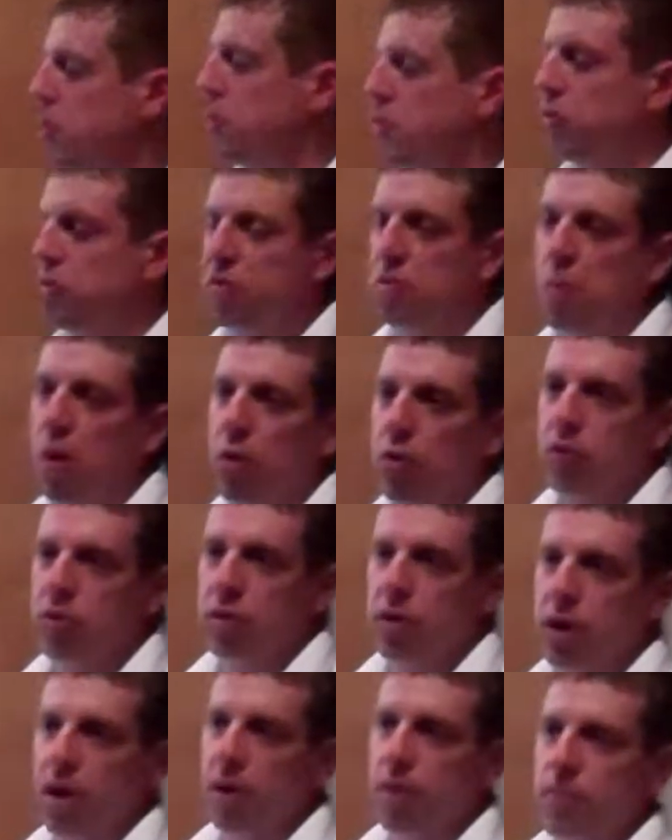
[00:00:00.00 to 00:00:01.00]
the
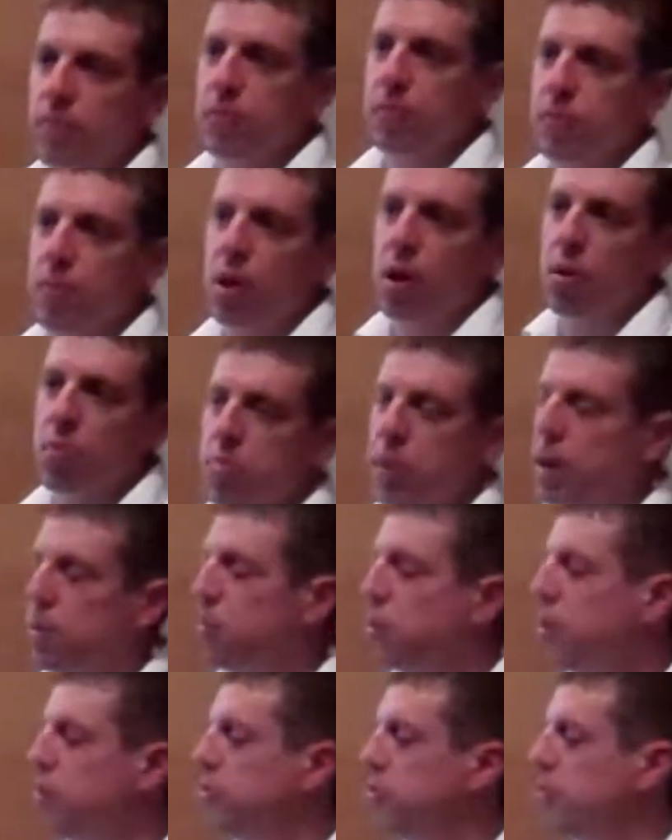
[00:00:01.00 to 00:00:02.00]
smaller
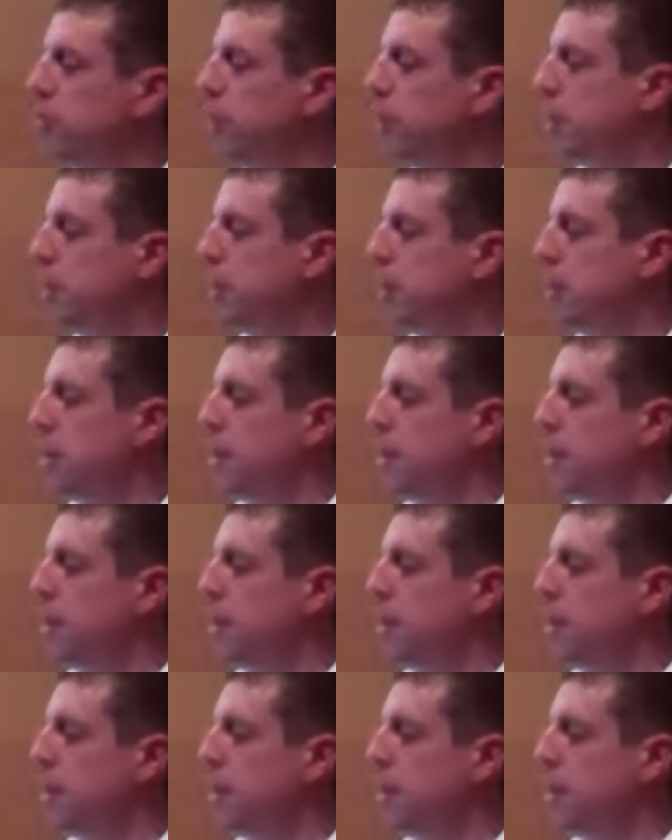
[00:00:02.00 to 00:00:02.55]
beam bridges, but